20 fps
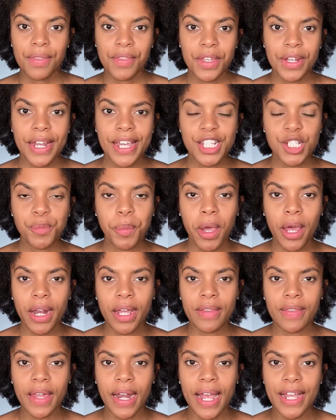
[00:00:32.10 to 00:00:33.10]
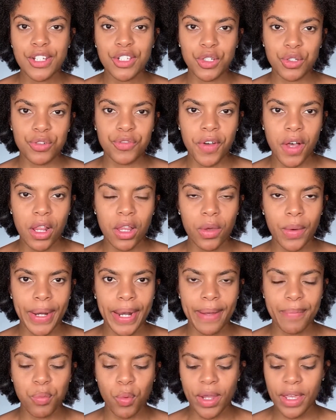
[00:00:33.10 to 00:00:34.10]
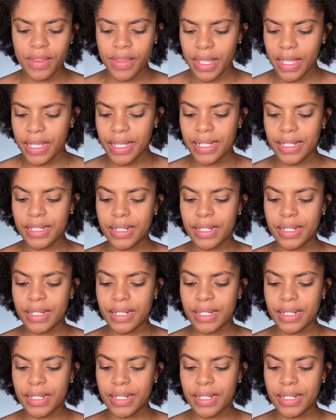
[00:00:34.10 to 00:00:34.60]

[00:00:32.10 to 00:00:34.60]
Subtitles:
next product that I do follow it up with is